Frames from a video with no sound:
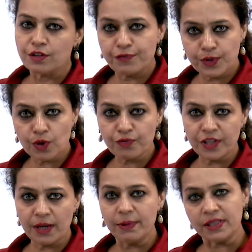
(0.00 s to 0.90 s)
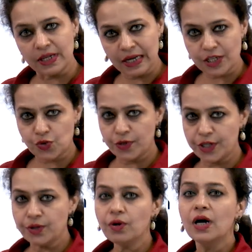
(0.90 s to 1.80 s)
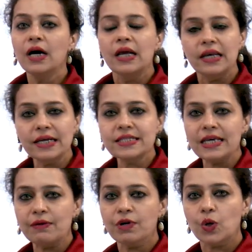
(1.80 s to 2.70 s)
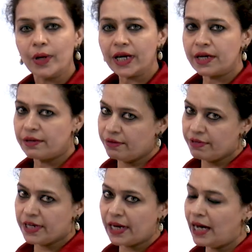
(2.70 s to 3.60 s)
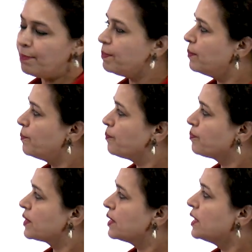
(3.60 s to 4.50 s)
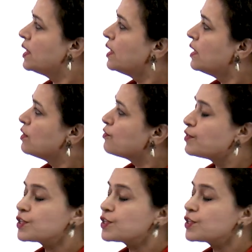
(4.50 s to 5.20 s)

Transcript: few of them in the last video. Let's have a quick recap. First